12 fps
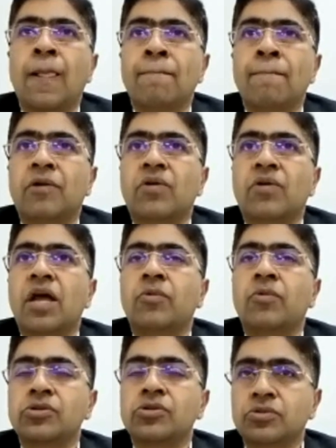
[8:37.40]
But where I'm
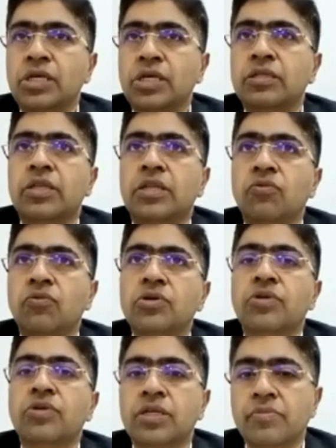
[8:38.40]
also seeing the newer
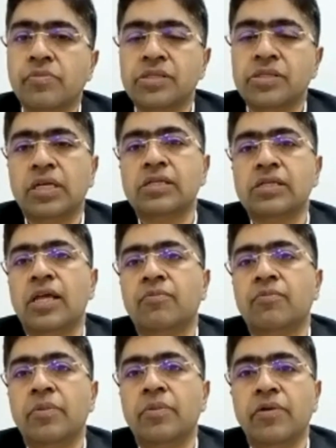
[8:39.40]
trends emerging is like
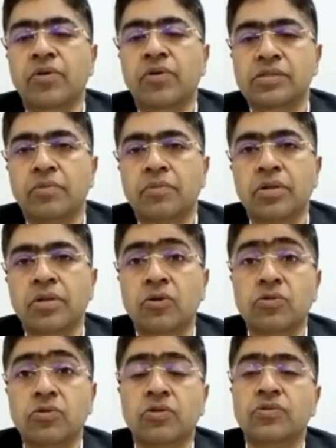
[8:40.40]
maybe, for example,
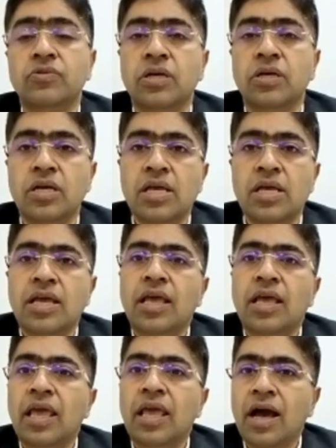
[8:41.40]
use of the
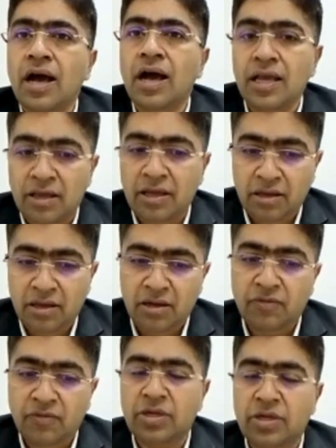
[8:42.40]
AI,
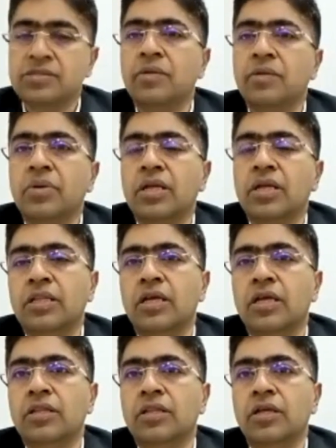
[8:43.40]
for example,
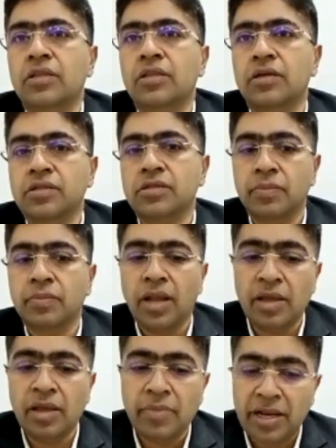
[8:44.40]
in the
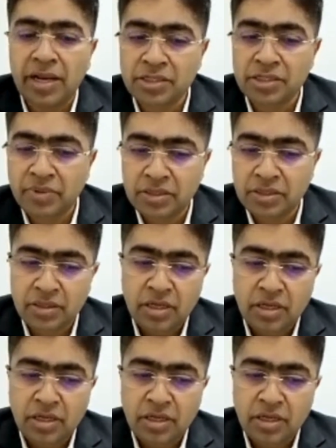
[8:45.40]
supply management.